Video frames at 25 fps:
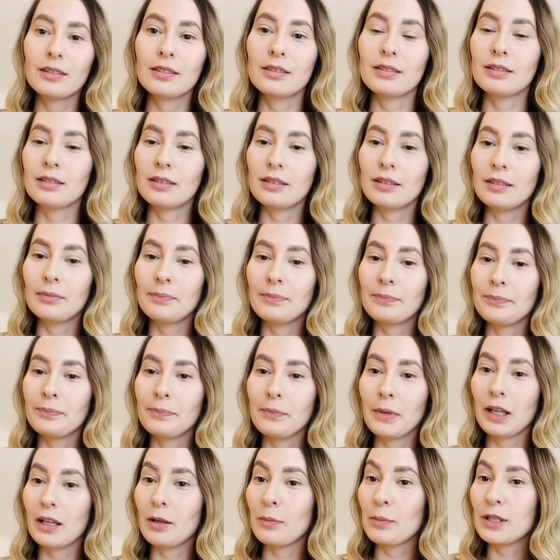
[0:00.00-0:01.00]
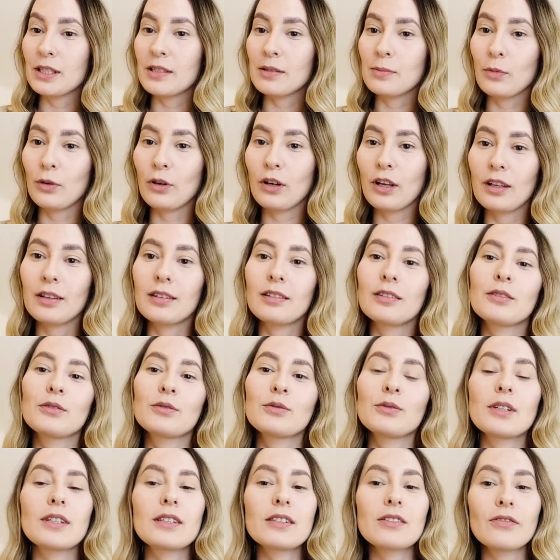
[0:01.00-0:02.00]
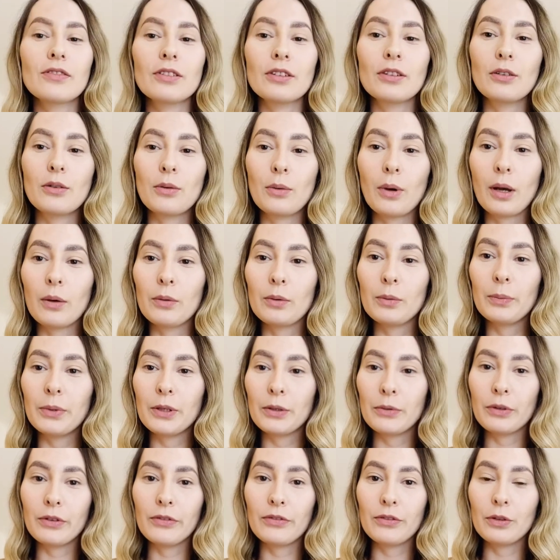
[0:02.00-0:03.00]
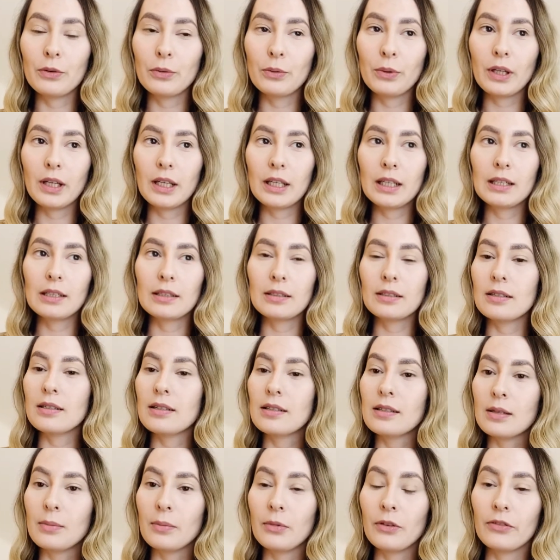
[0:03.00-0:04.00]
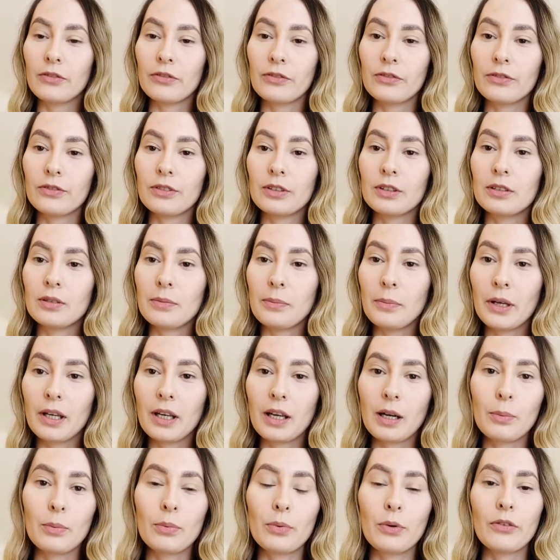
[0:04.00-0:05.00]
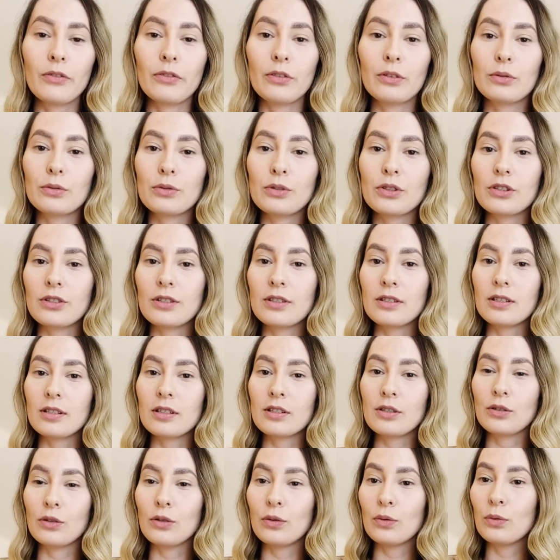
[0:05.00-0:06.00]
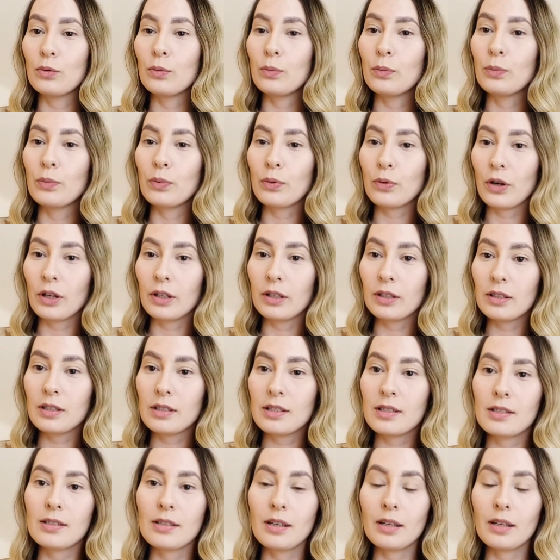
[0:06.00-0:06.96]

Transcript: My name is Simona and in today's video I will be reviewing some of Makeup Revolution's new products.